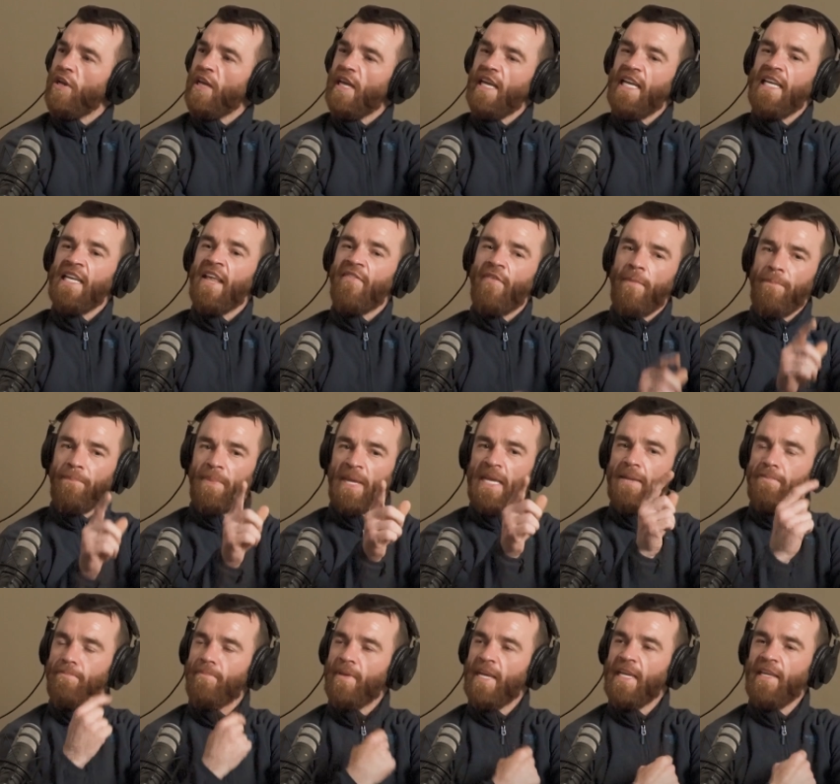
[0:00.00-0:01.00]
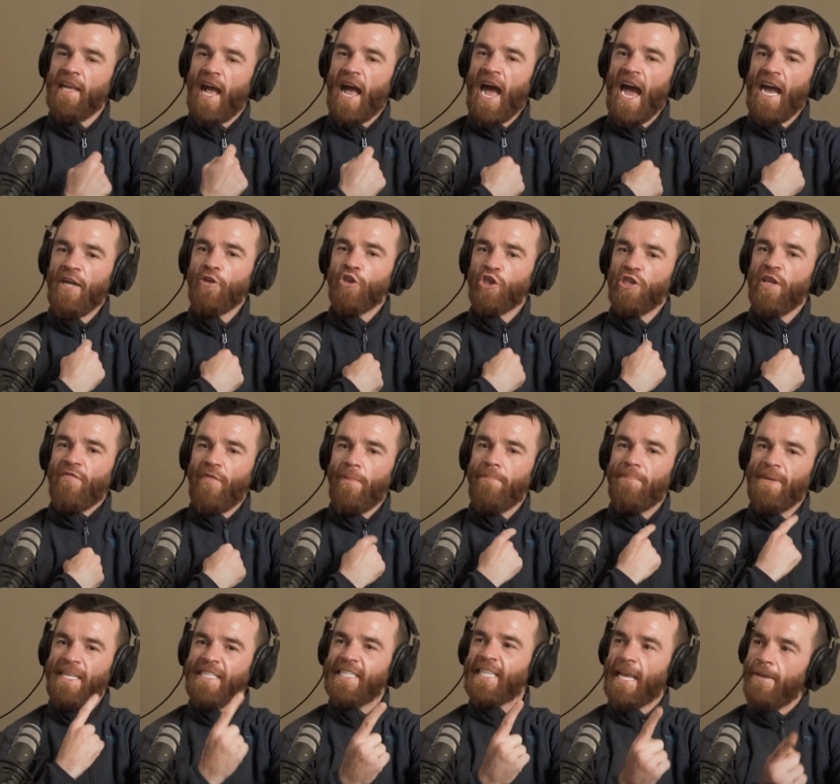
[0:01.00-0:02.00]
He never beat me, I just never
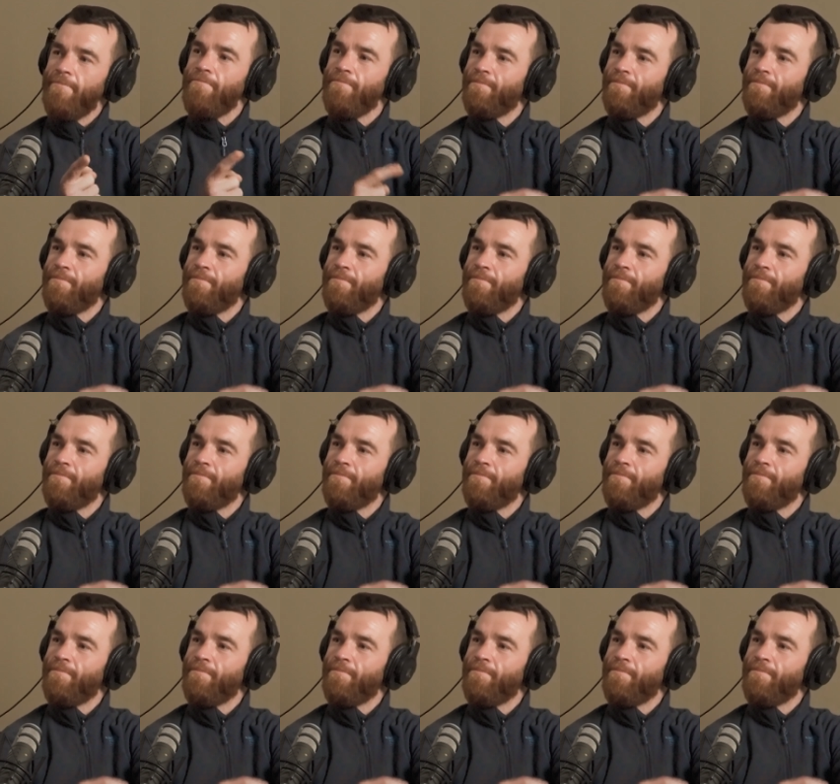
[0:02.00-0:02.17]
beat him.